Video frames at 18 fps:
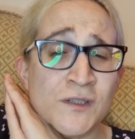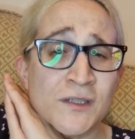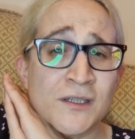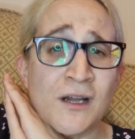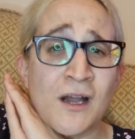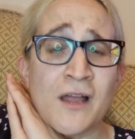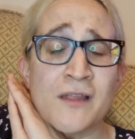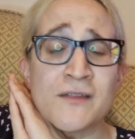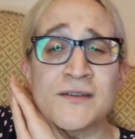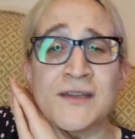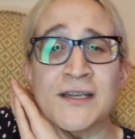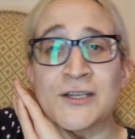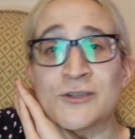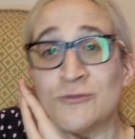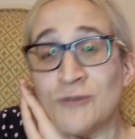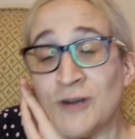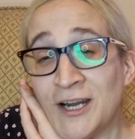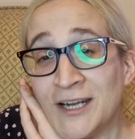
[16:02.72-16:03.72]
to God and I
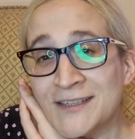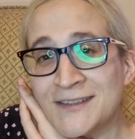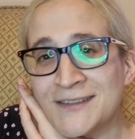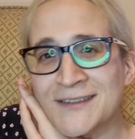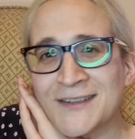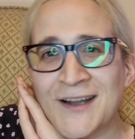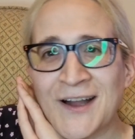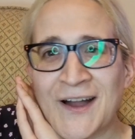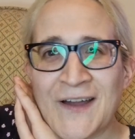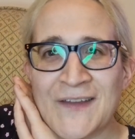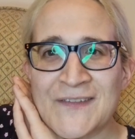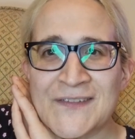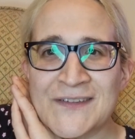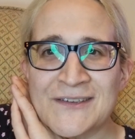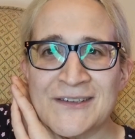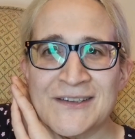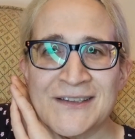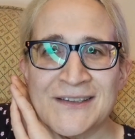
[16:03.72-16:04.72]
cried to God
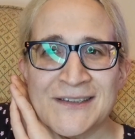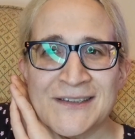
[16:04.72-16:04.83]
and